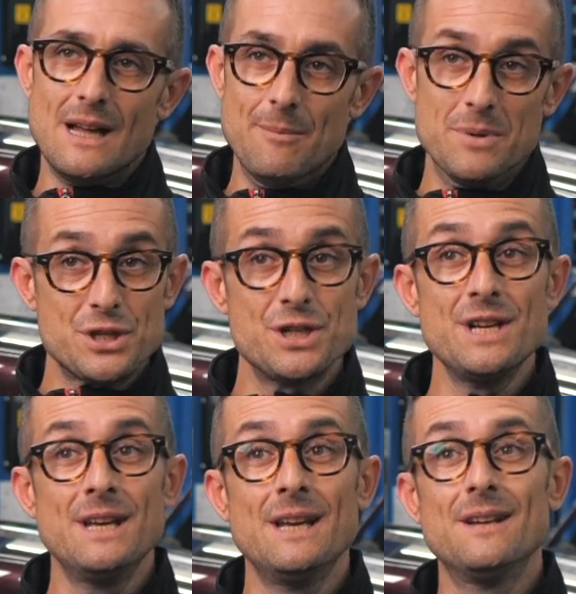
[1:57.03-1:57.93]
a
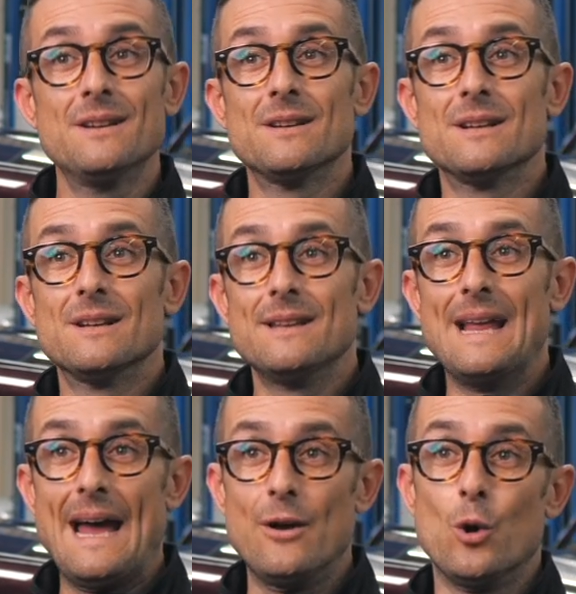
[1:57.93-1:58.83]
machine
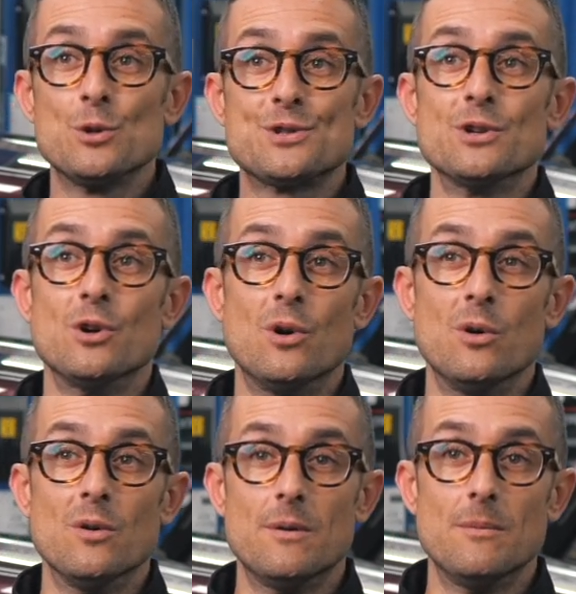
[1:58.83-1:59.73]
that also